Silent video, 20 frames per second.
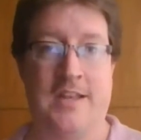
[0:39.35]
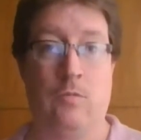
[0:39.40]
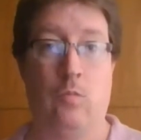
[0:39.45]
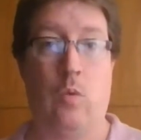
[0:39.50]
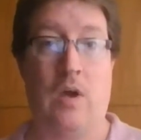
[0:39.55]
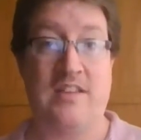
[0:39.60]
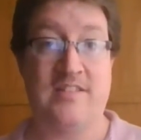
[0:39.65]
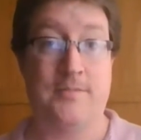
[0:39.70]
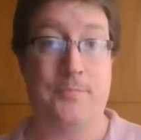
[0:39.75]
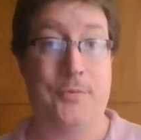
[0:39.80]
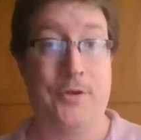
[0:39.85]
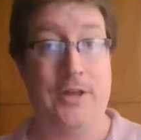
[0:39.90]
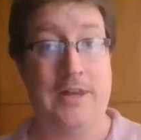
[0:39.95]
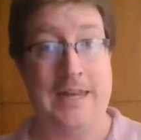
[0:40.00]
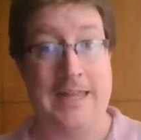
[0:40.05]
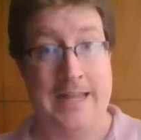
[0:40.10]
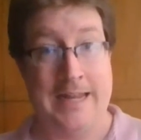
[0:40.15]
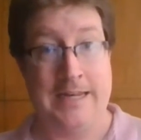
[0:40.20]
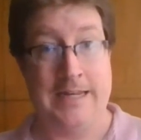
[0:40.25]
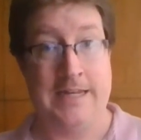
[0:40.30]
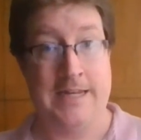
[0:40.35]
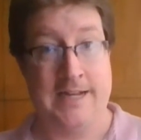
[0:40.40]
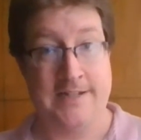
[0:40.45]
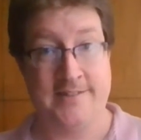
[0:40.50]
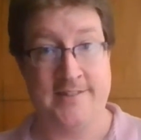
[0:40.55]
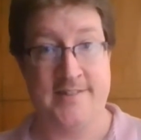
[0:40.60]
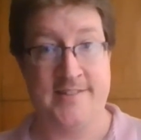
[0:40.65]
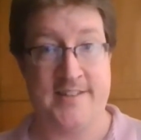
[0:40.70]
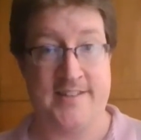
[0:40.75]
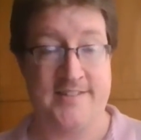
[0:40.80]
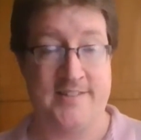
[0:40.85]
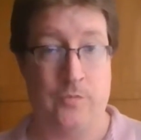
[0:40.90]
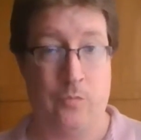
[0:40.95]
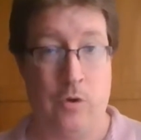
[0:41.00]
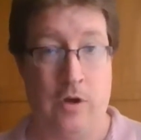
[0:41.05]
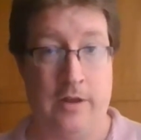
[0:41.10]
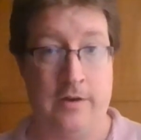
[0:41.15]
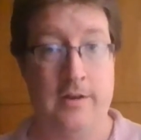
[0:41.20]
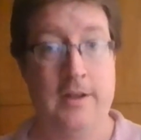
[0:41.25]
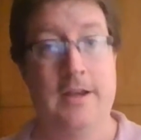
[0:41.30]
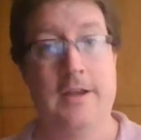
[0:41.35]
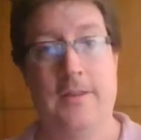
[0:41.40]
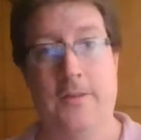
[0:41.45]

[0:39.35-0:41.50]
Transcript: in West Berlin in 1961.